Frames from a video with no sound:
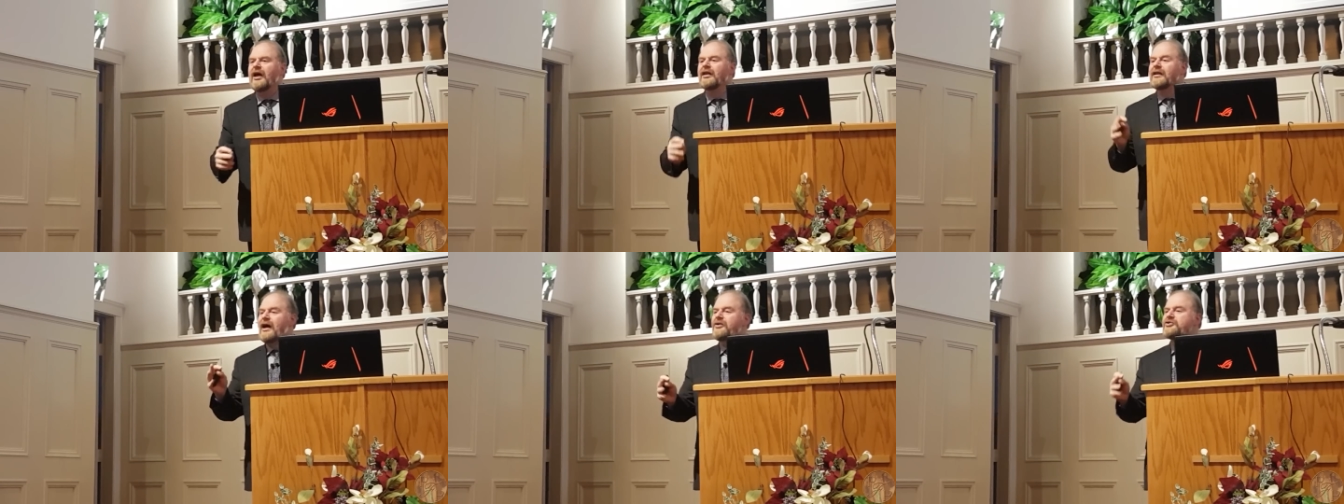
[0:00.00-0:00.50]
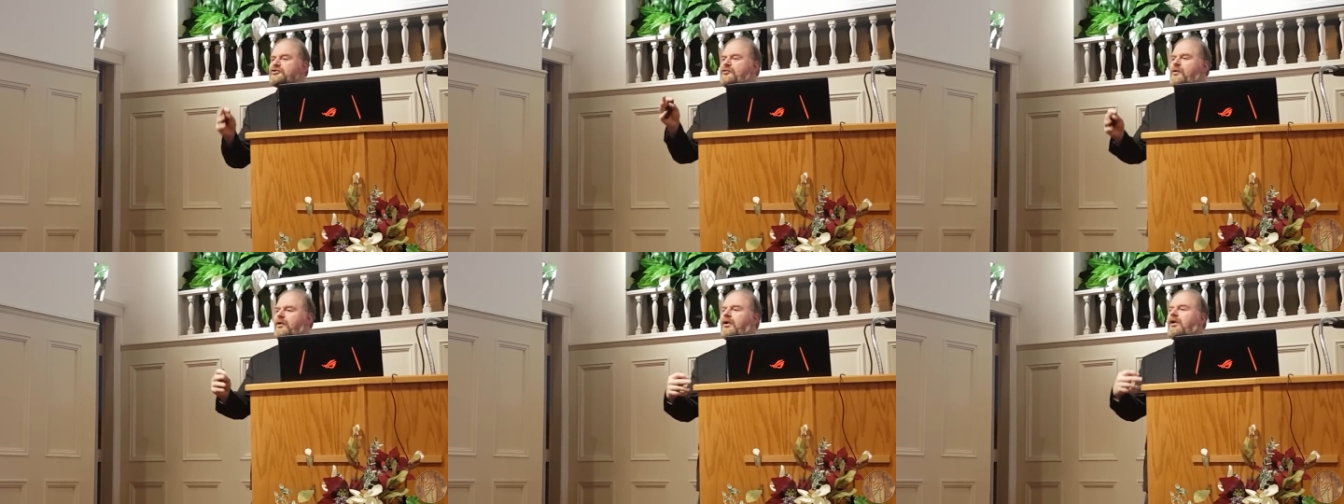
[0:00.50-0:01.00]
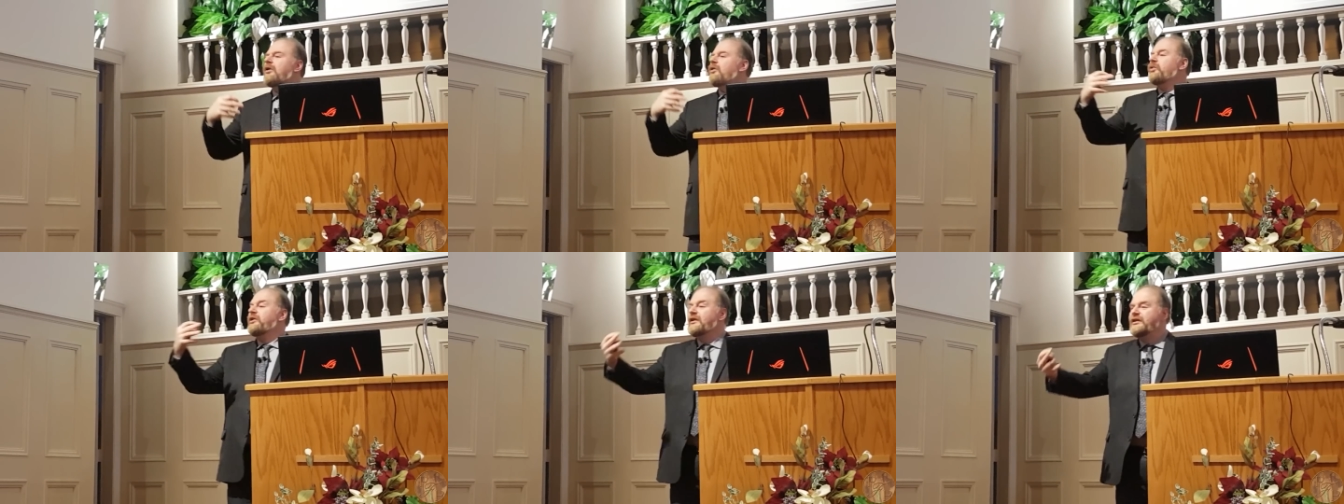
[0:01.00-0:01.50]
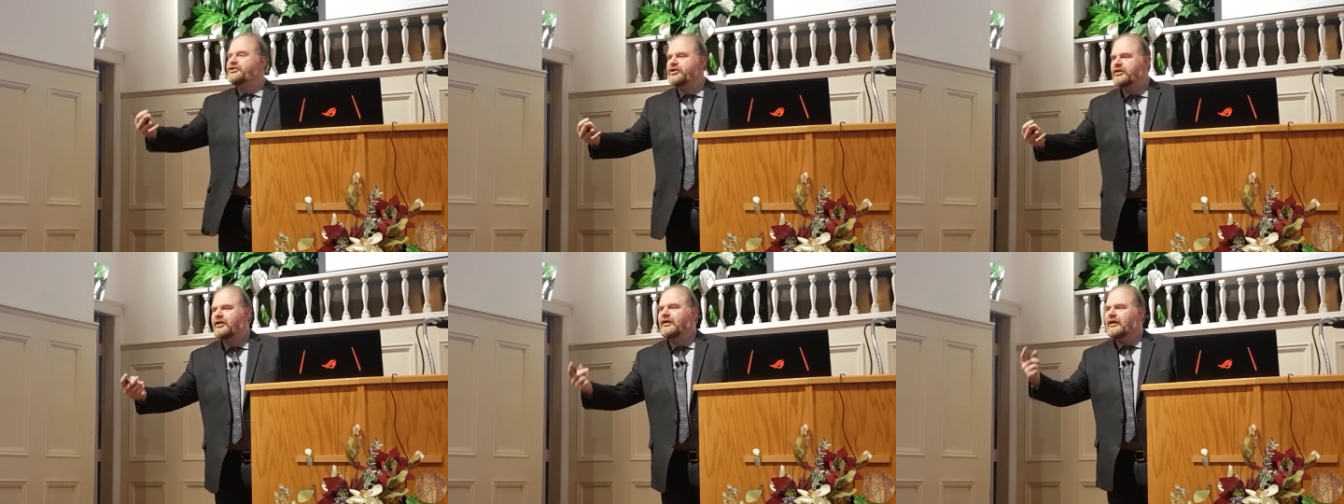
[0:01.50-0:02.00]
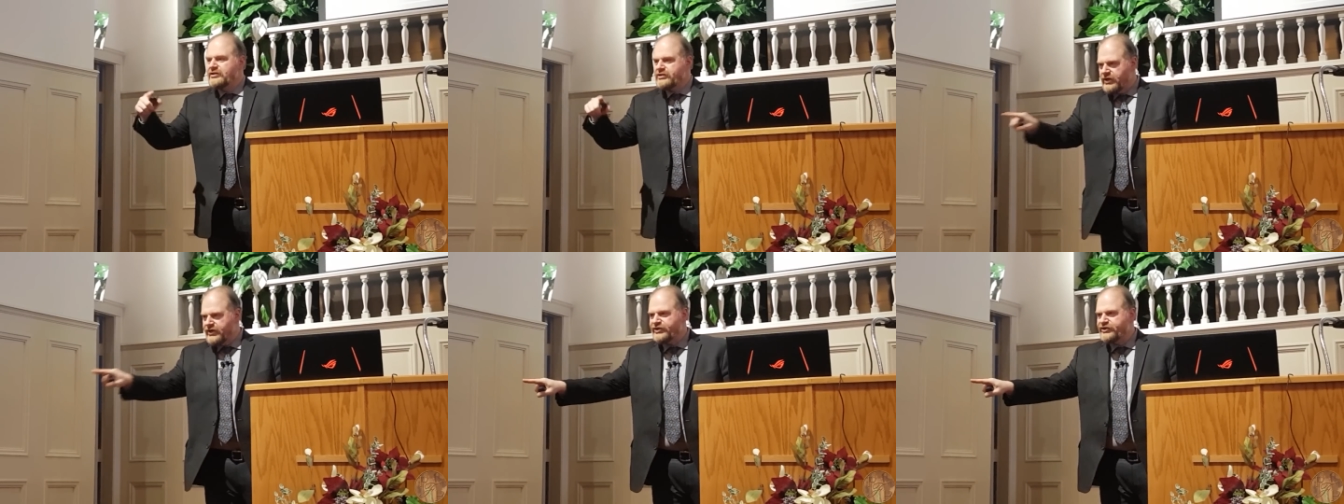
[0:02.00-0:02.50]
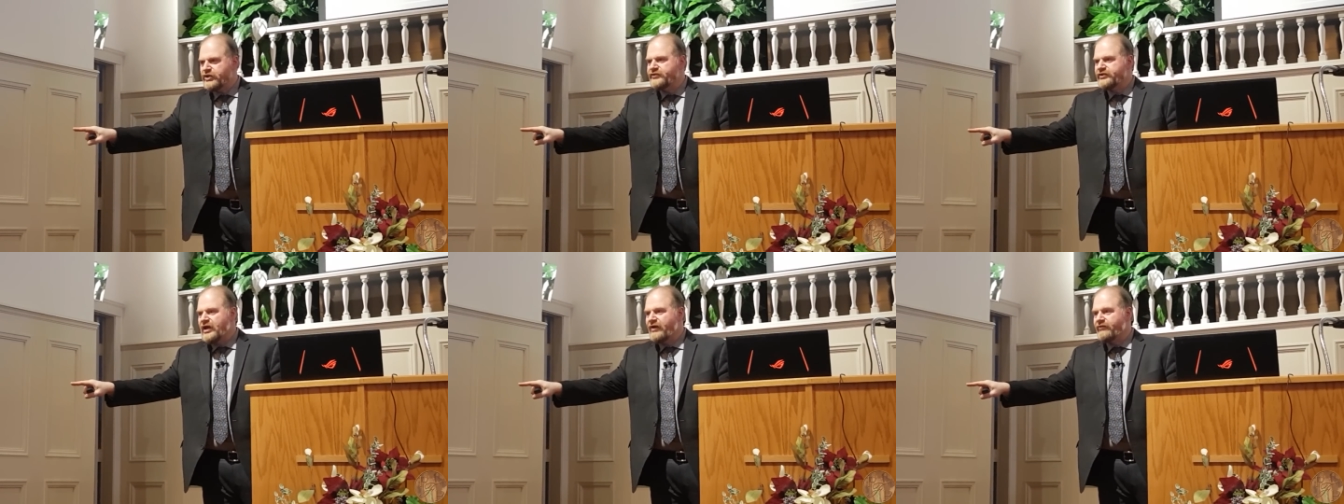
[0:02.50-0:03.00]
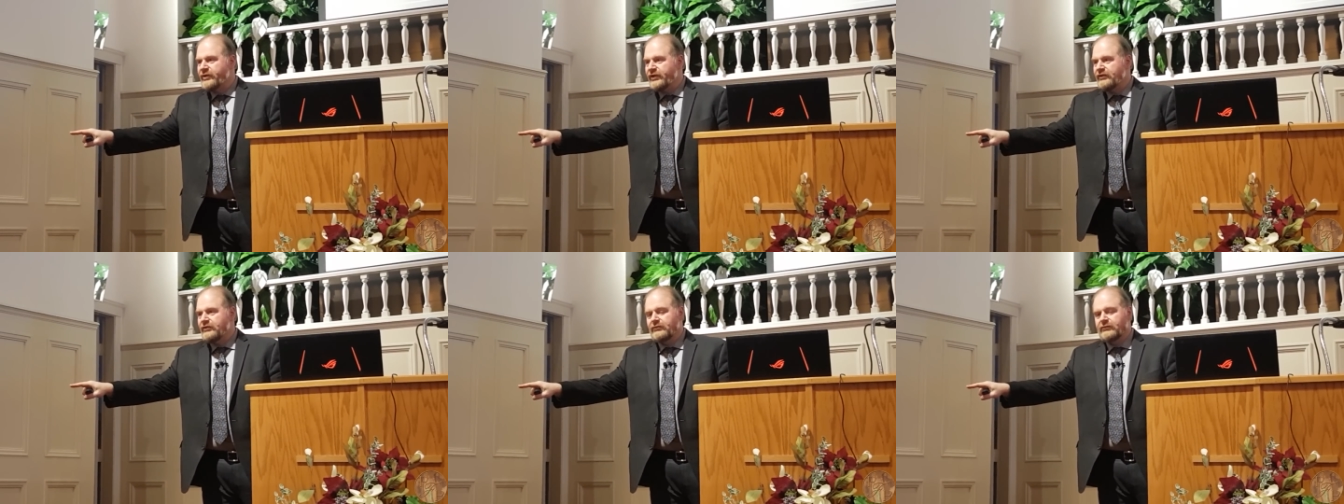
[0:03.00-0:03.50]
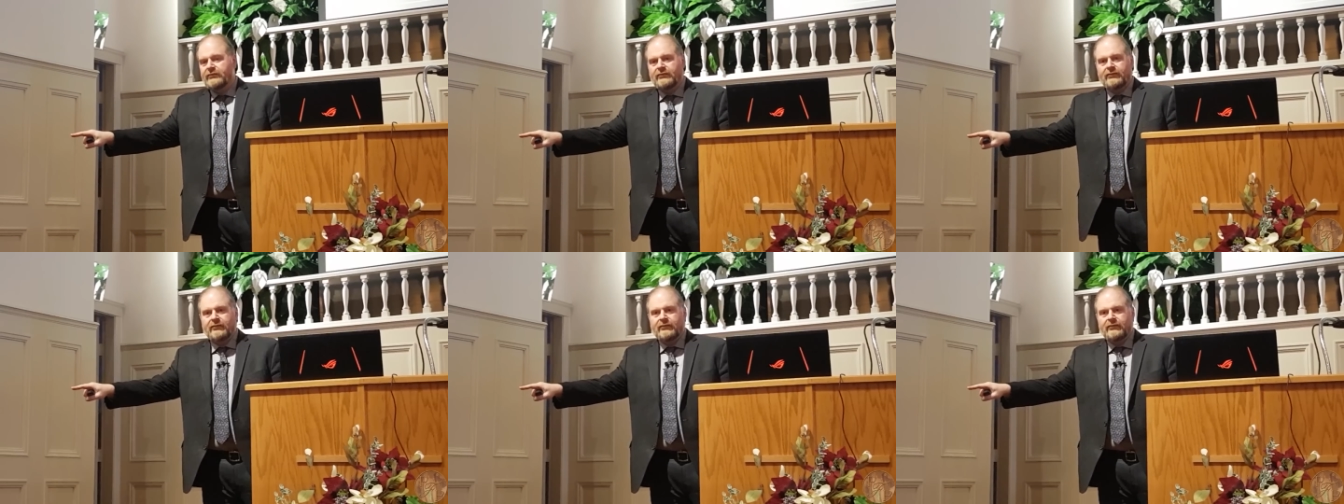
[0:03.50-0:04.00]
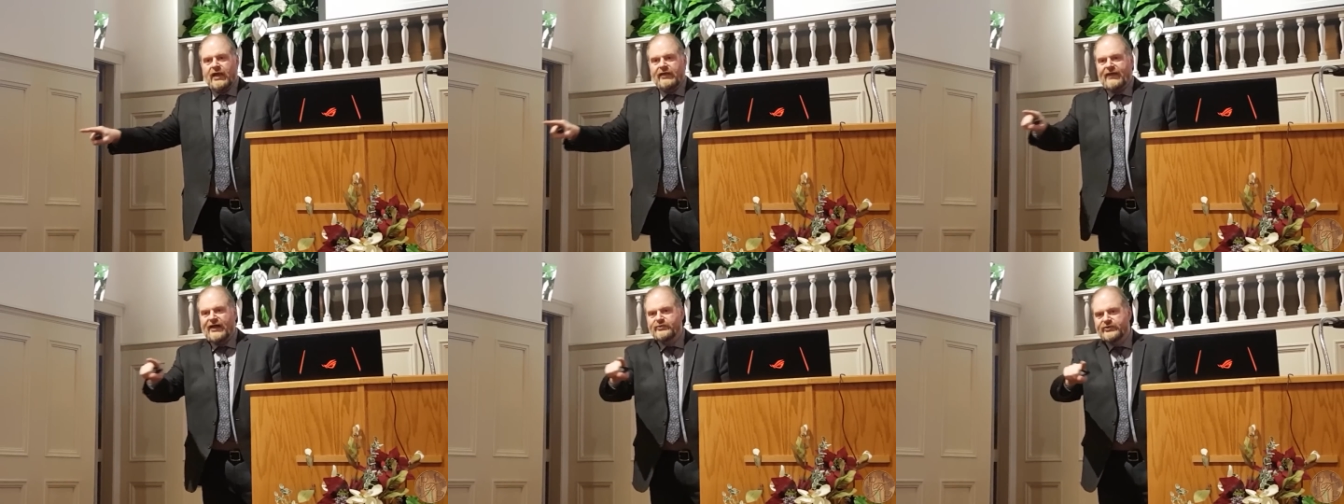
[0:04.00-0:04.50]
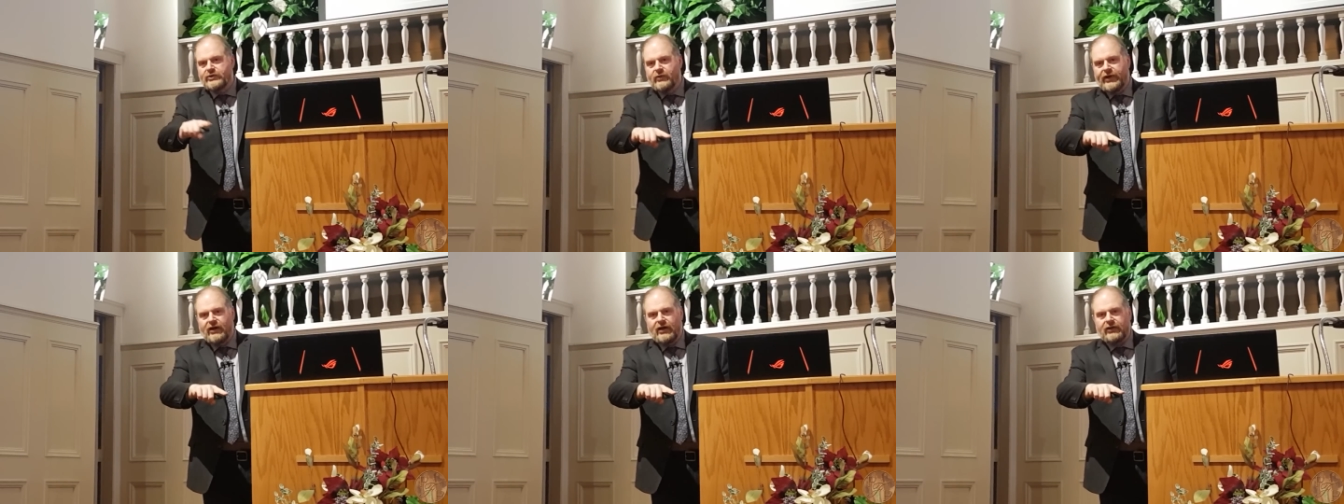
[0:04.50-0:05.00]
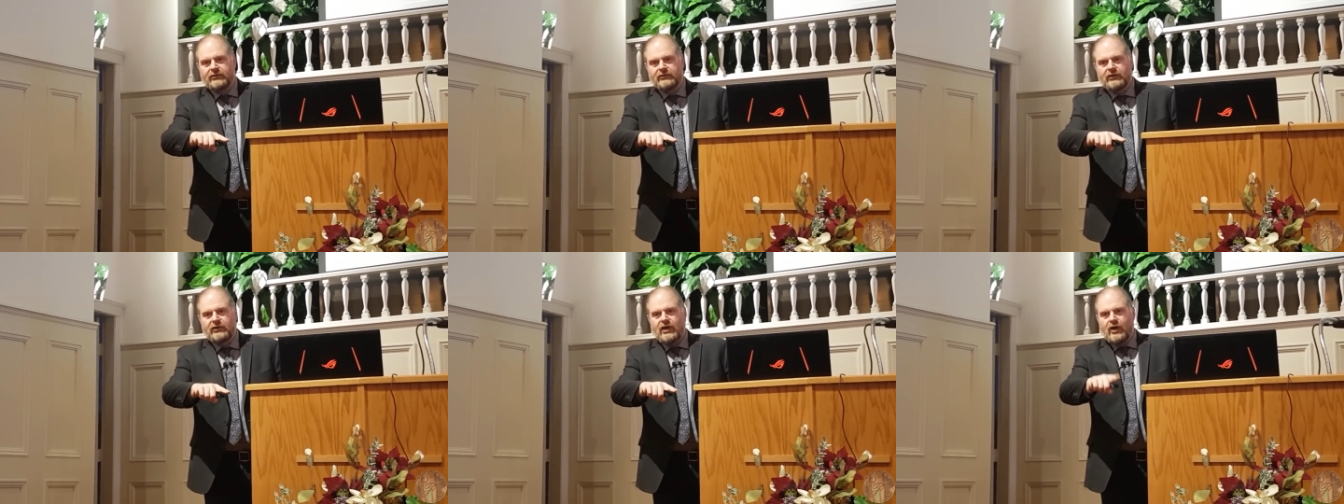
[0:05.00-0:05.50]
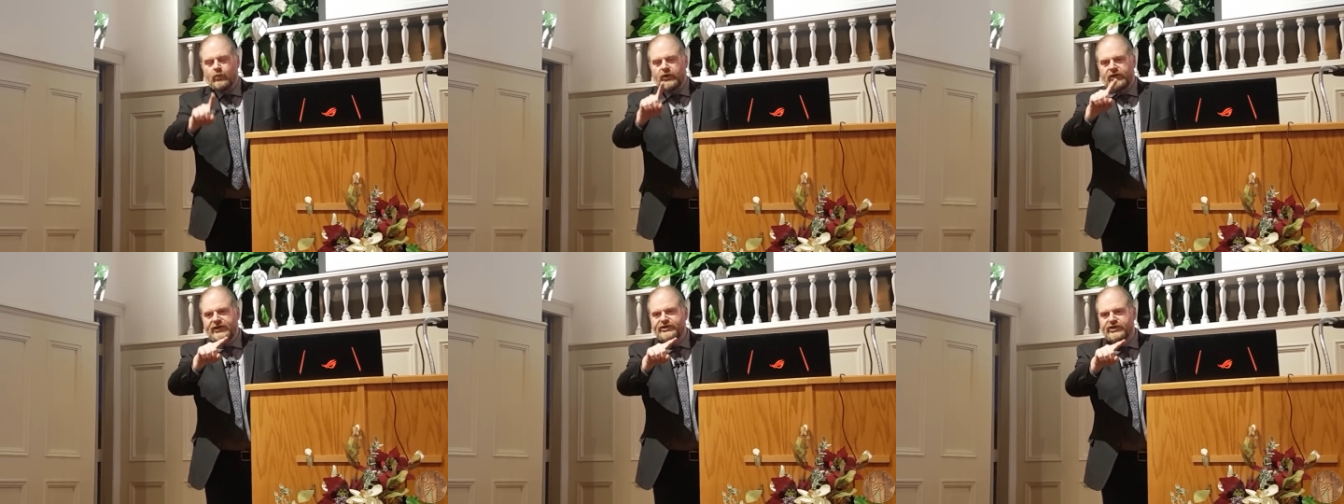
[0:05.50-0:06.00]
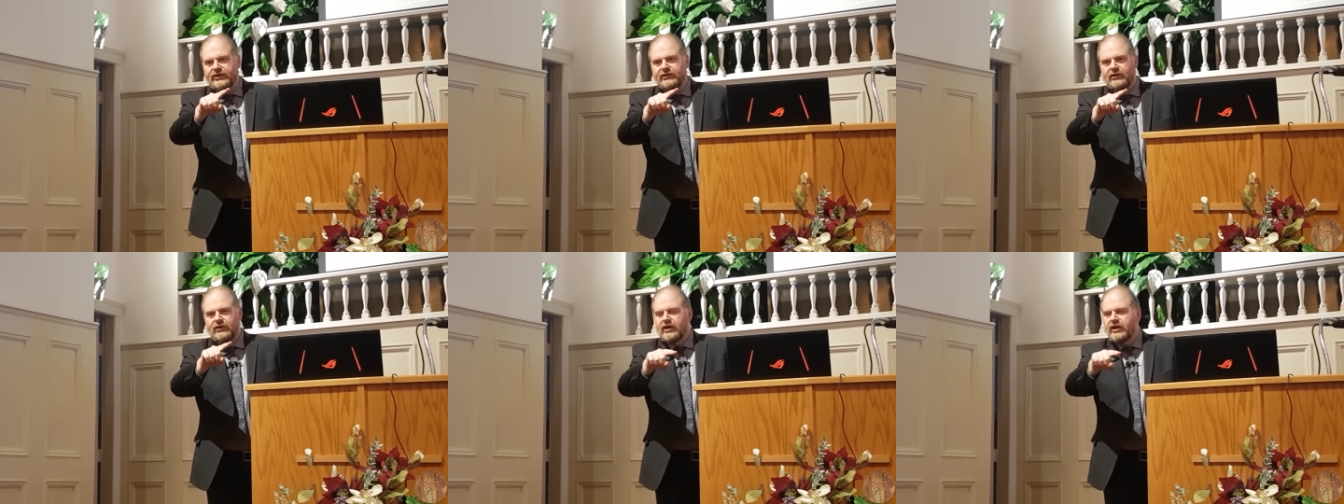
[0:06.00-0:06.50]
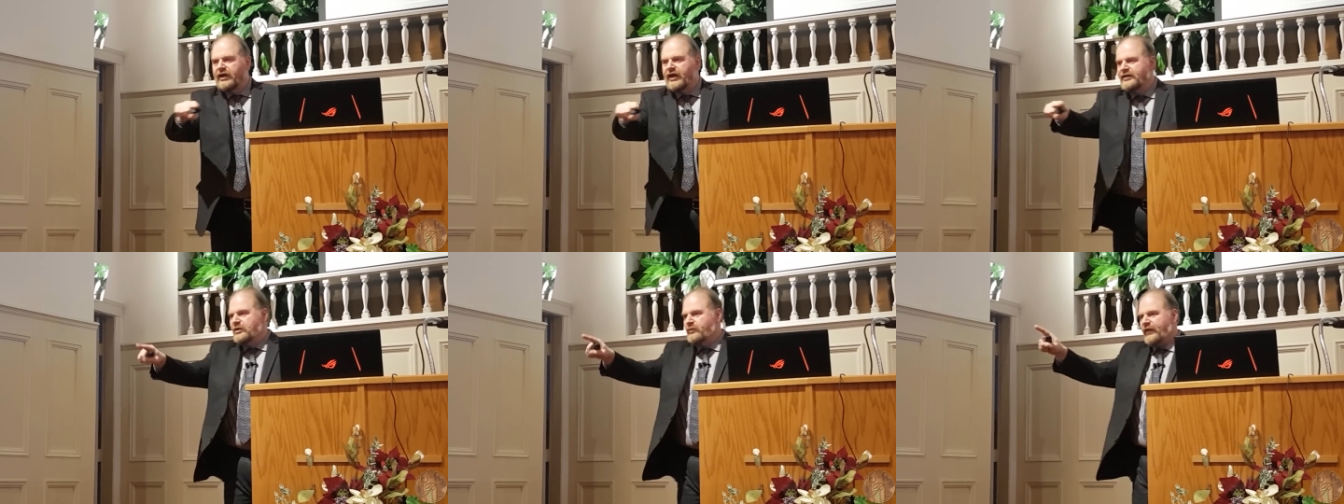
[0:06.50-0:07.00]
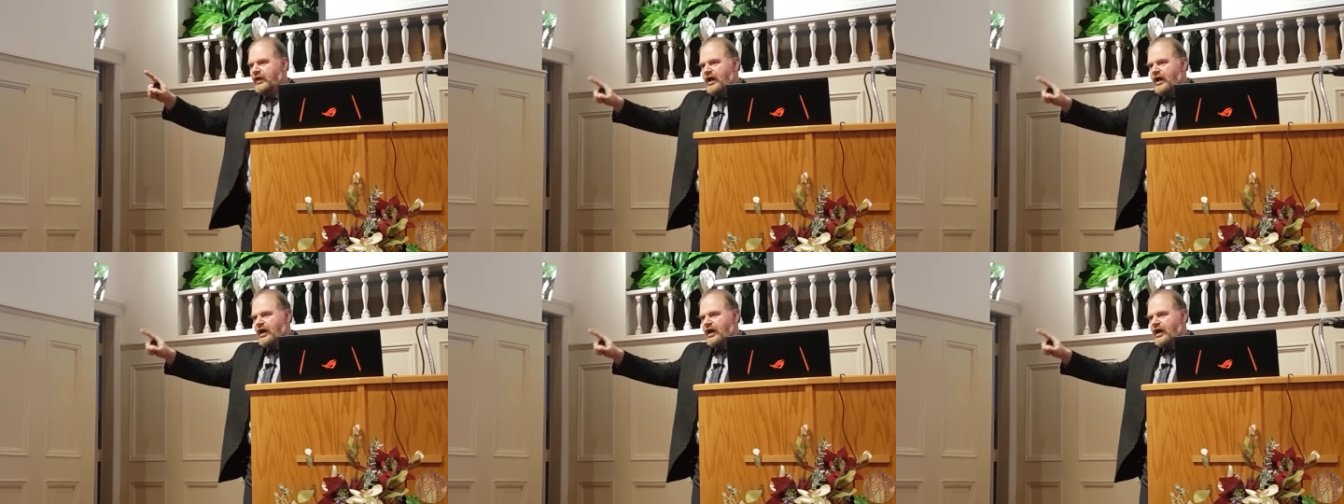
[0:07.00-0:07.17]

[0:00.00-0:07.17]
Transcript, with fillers: allows for religion as long as it serves the government. And that's what's going on. Religion connecting with the